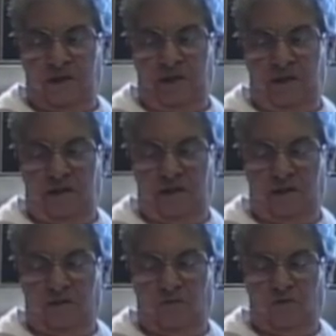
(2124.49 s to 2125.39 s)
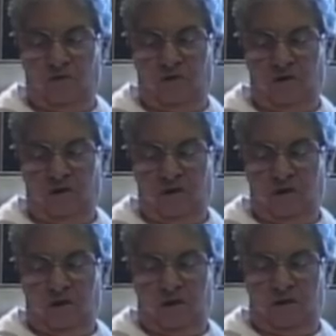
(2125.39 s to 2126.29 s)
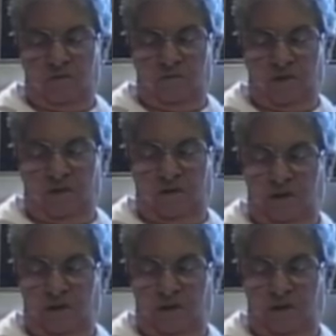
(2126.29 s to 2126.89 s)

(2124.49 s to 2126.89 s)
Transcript: daddy somewhere and my mother